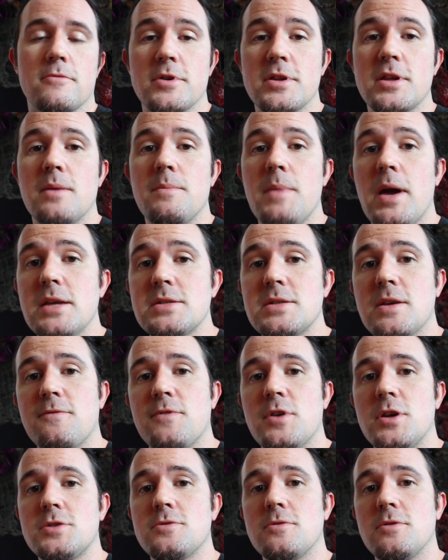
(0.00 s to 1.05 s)
Really amazing
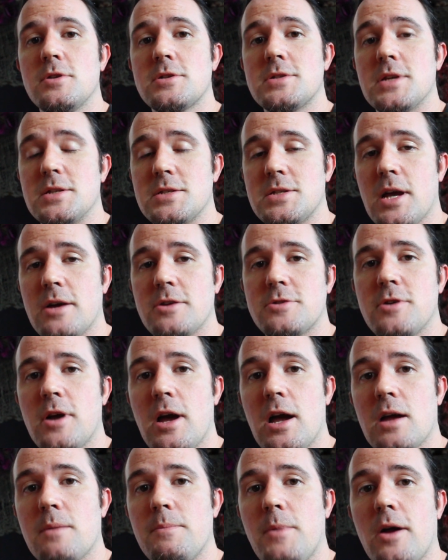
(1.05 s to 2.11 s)
visuals and
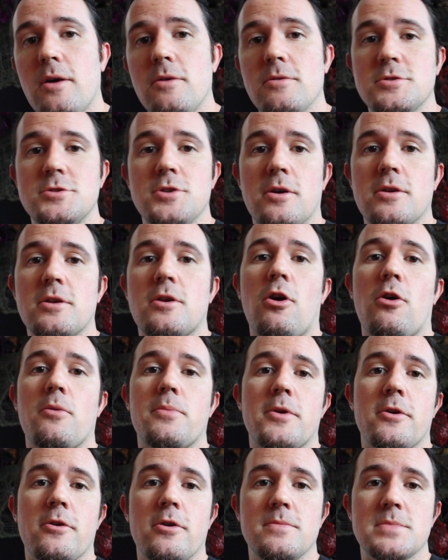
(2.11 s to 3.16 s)
soundtrack by old John
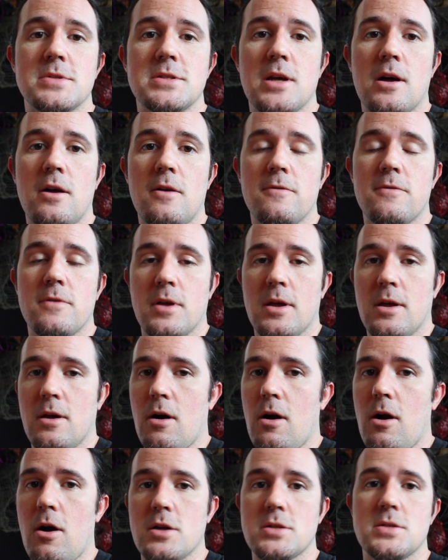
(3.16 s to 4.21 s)
Carpenter himself.
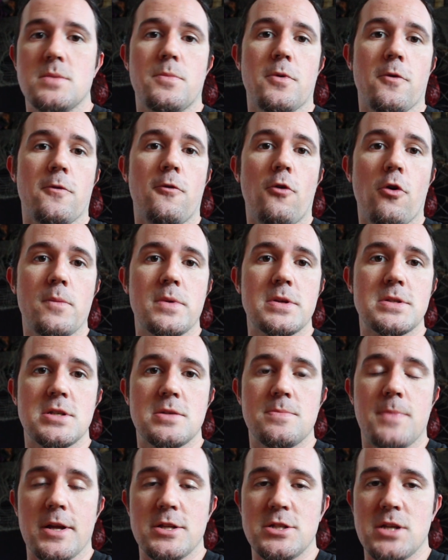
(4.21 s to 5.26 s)
Awesome
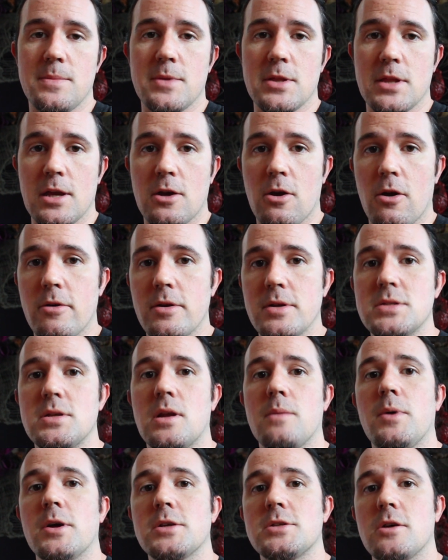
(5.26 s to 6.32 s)
performances by Jamie Lee Curtis
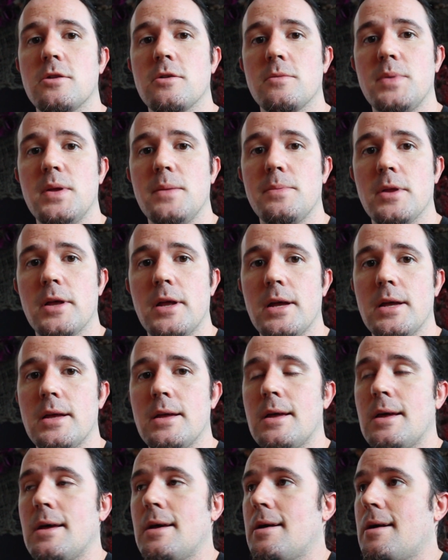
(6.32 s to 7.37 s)
and a bunch of other people in it.
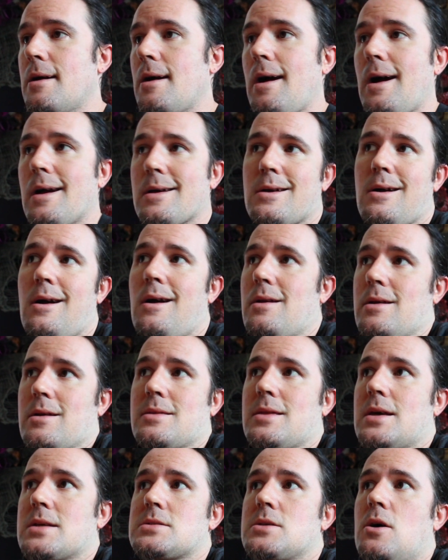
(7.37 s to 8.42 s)
Iconic.
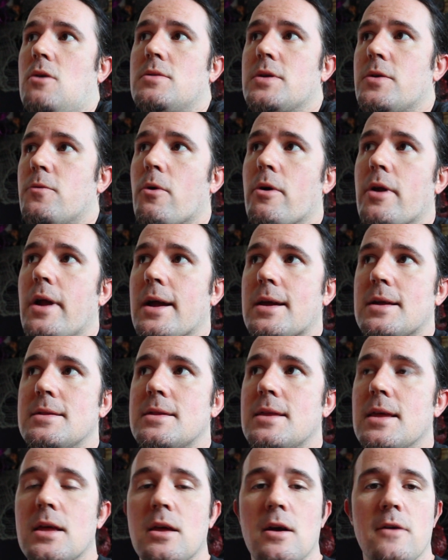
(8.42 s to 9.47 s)
That's the only word I can
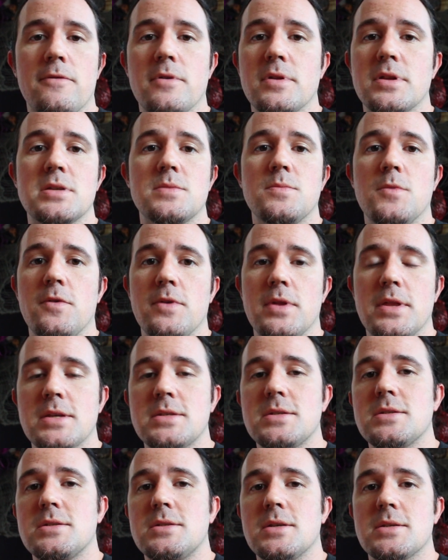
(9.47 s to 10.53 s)
think of for this movie.
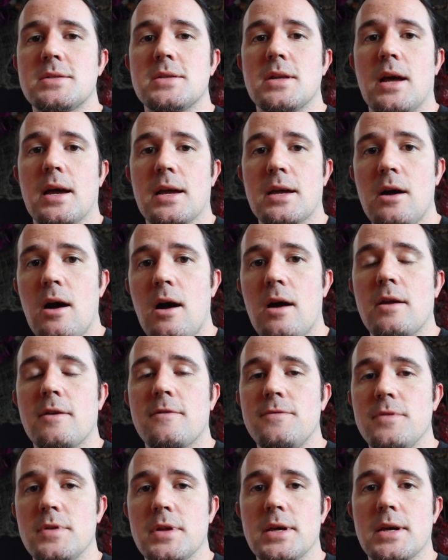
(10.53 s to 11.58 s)
This is just an
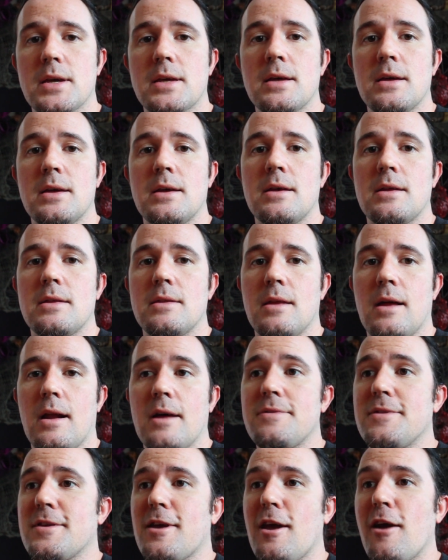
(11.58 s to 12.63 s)
iconic flick that
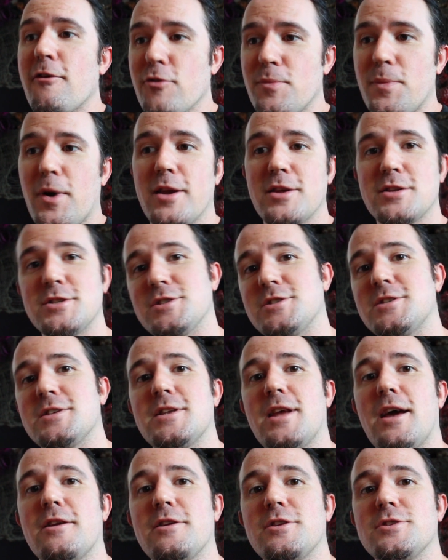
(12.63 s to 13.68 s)
I think everybody should
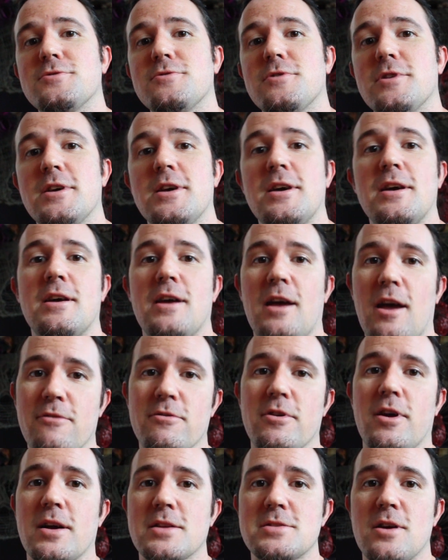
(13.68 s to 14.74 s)
sit down and enjoy
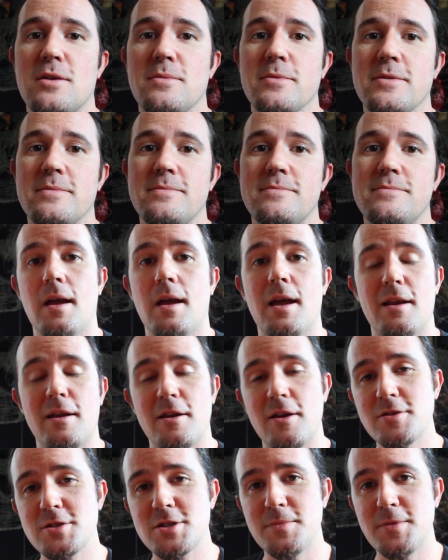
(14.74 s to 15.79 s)
every October. And I
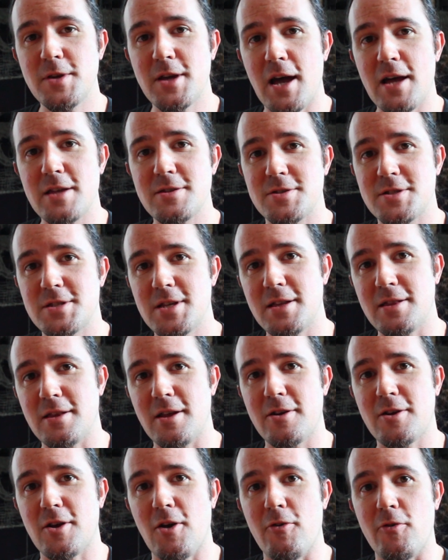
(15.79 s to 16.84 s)
know some of you guys are sitting
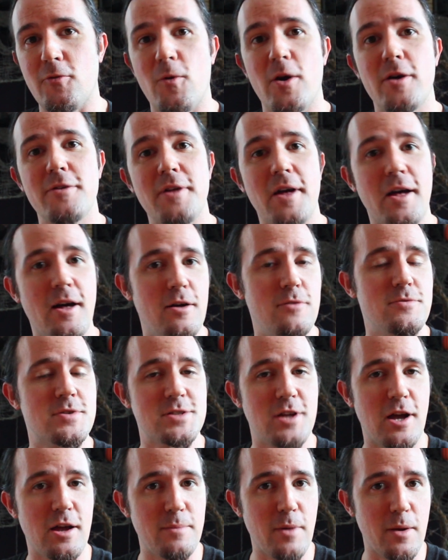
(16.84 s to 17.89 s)
there going, where the hell
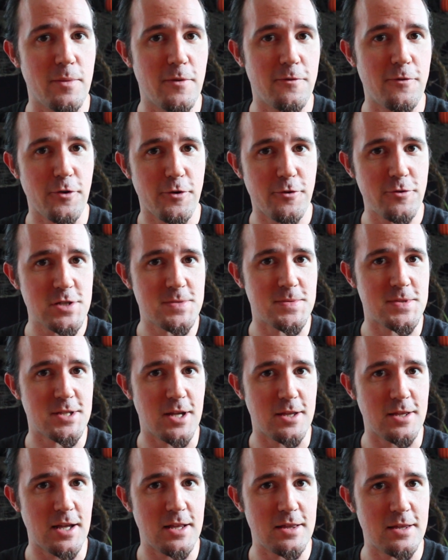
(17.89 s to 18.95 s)
was Nightmare Before Christmas
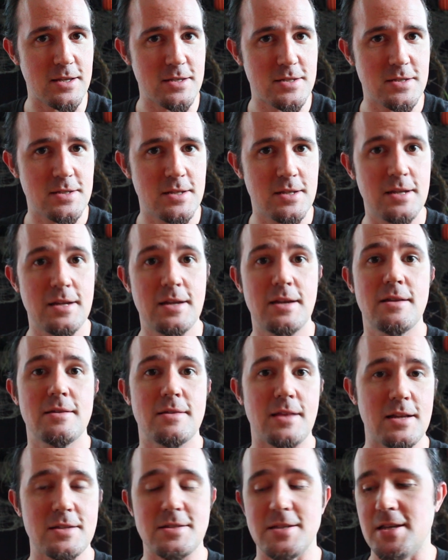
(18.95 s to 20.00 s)
on that list?
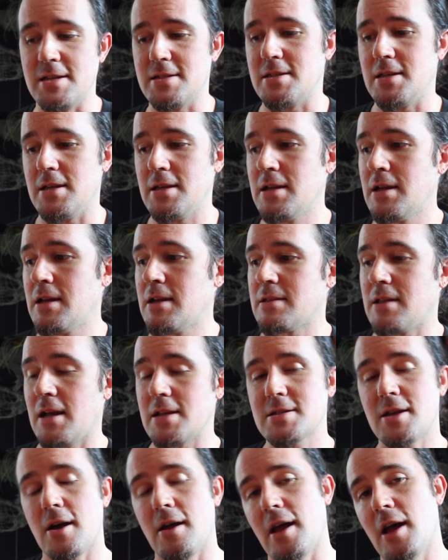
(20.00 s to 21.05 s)
That's easy.
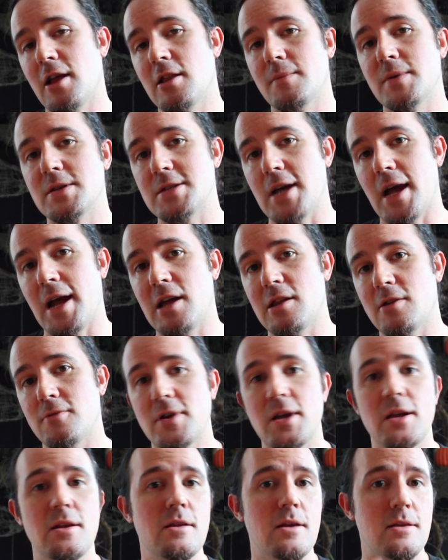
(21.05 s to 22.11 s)
That's got elements of
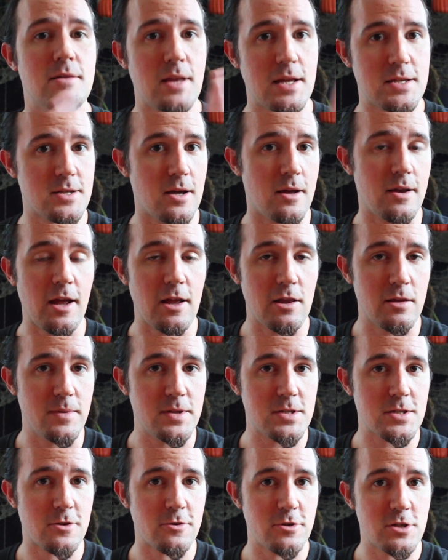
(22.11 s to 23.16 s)
Halloween. That's got
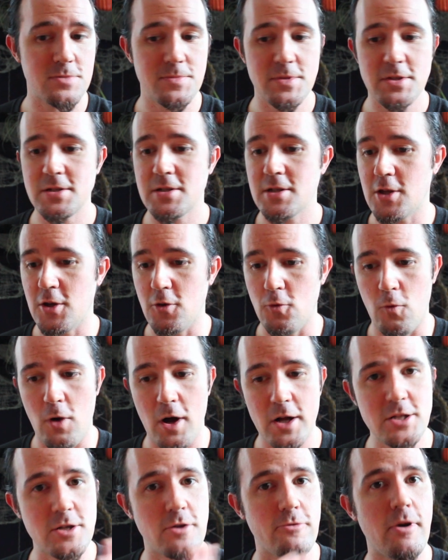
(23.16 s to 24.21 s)
elements of Christmas. You
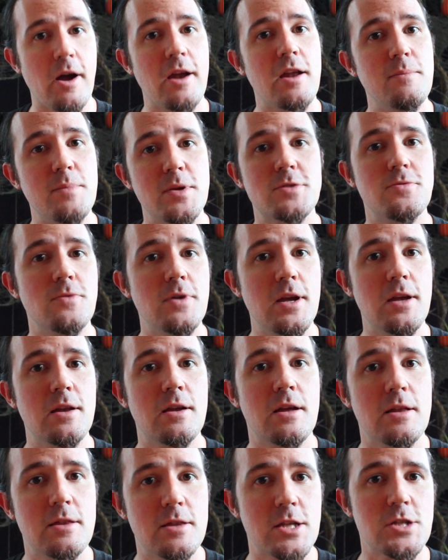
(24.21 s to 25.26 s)
watch it right in
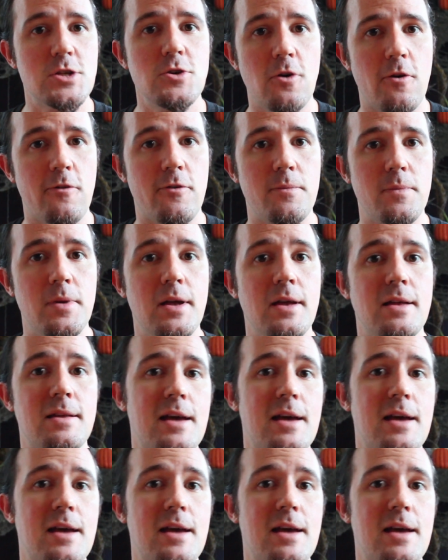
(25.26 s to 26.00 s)
between the two of them.